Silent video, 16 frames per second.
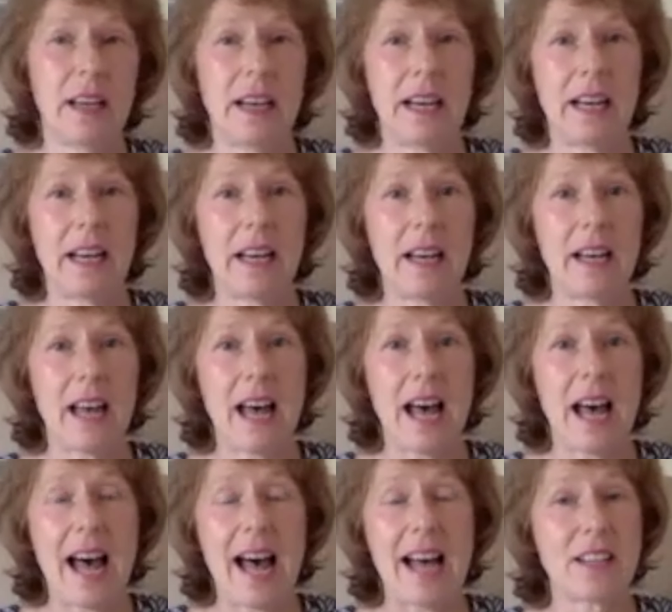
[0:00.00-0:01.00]
uh,
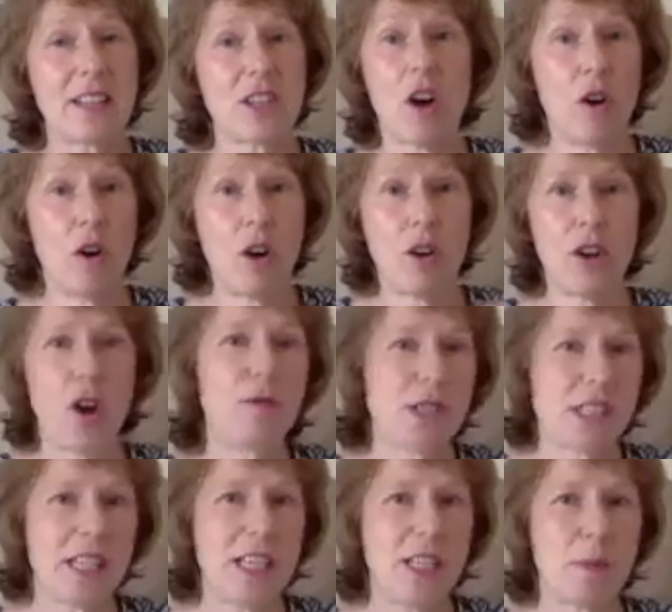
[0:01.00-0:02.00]
and on
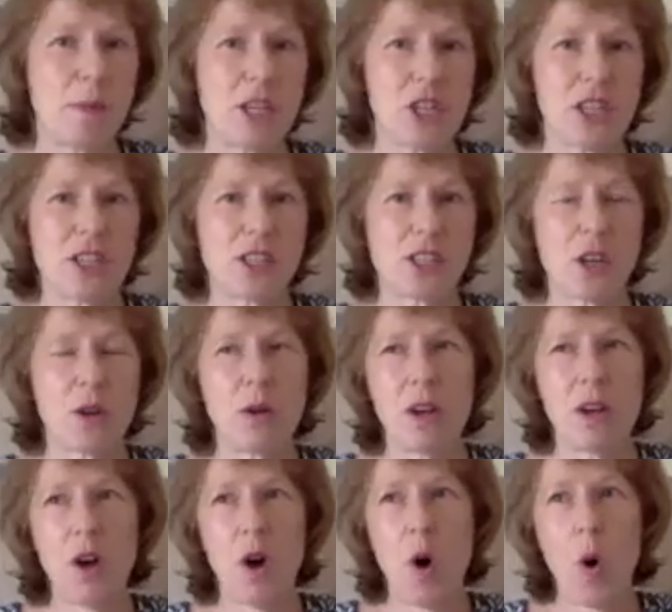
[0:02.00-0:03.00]
overseas missions. So
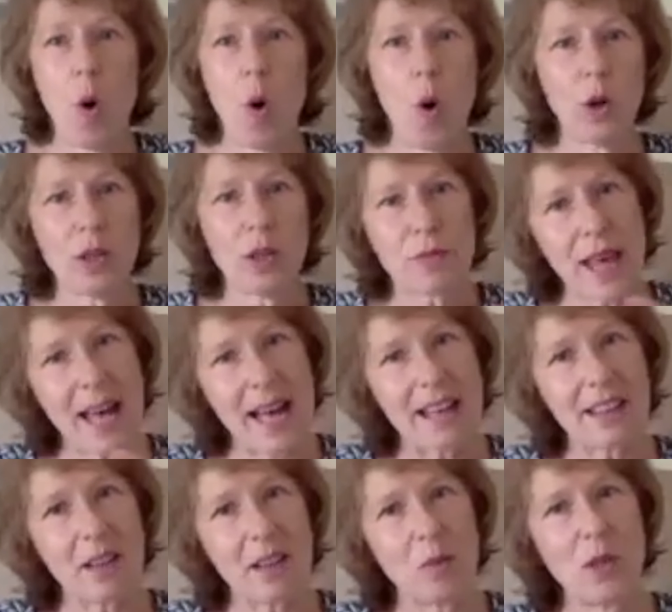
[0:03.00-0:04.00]
all of
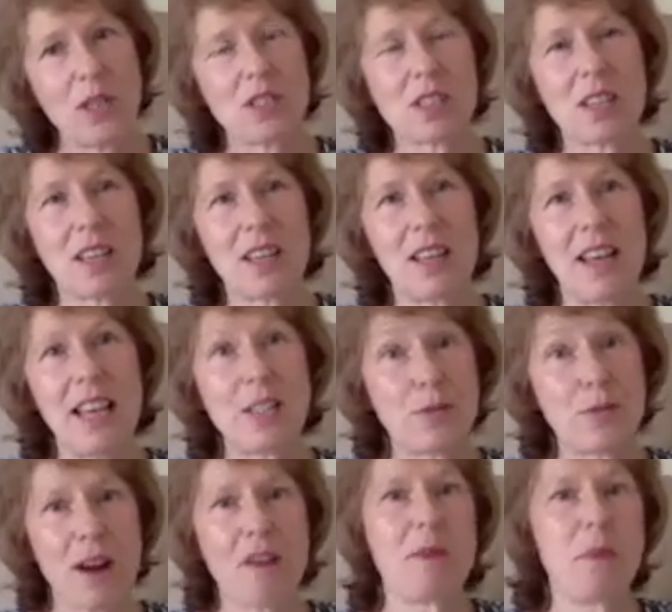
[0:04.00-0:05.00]
that was is
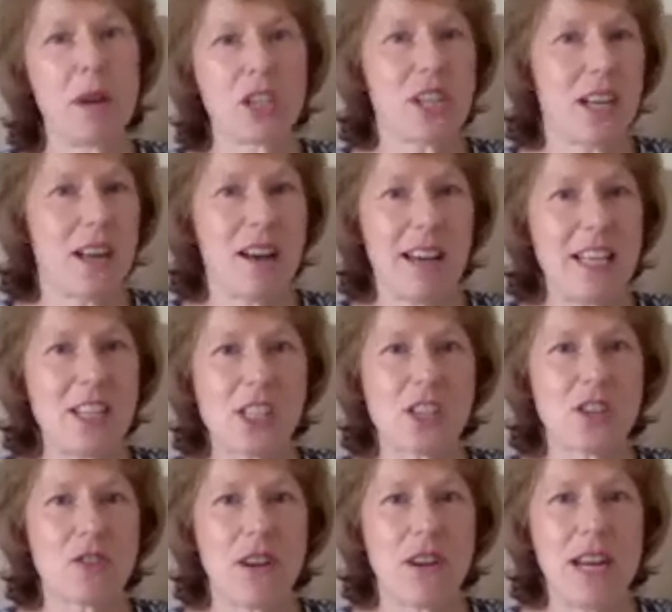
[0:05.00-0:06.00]
very much in our
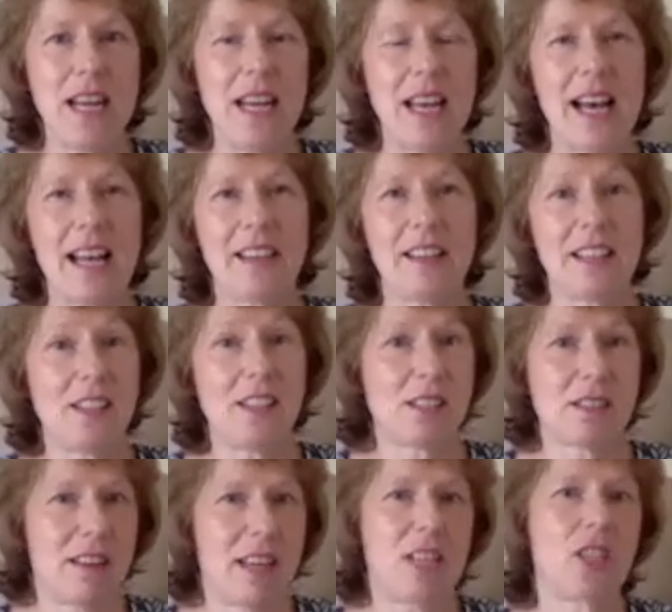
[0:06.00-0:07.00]
history and
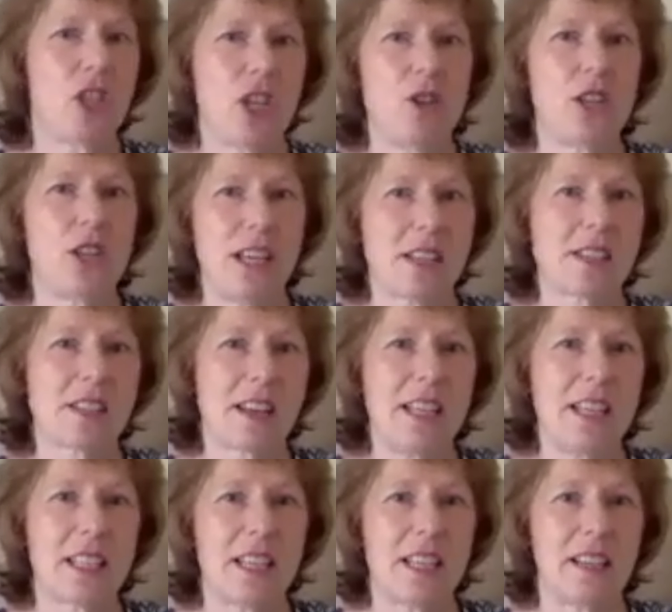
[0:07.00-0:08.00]
is is hugely
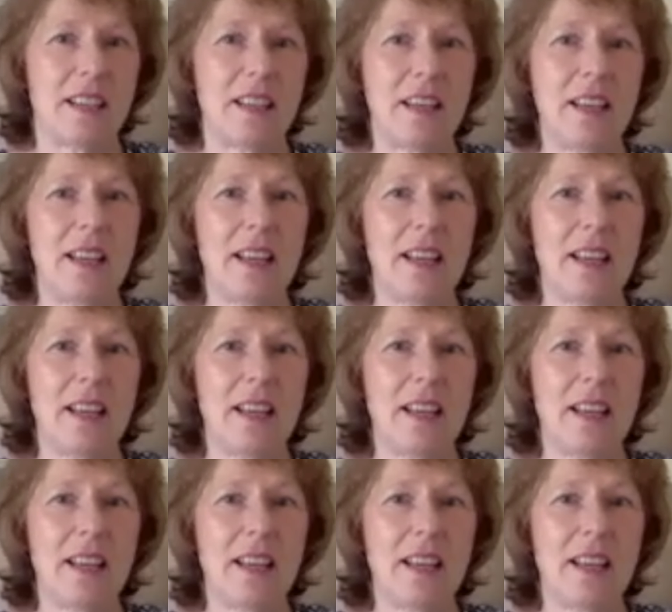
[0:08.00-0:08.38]
exciting.